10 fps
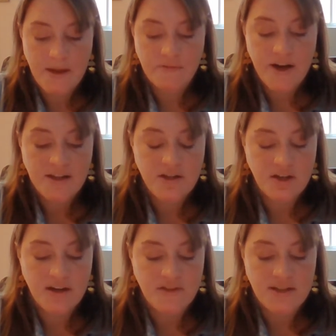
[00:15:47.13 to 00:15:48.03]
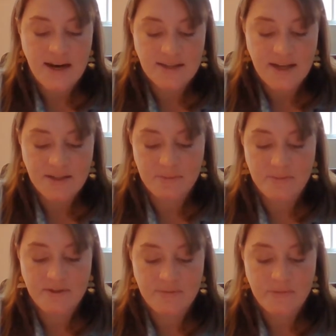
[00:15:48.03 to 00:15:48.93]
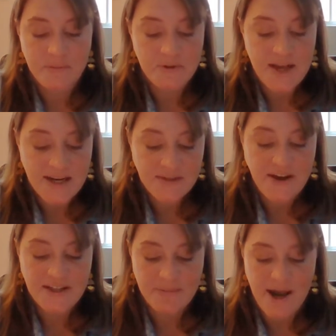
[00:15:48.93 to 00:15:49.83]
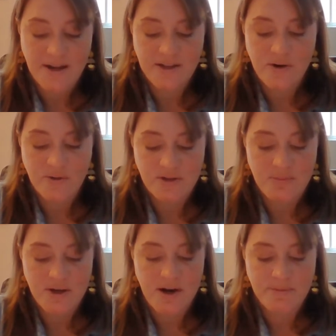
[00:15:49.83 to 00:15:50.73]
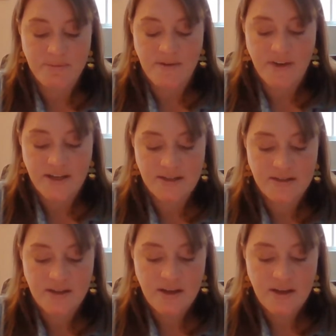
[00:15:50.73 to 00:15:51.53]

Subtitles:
Finally, she gives a satisfied smile and holds a mirror up to my face.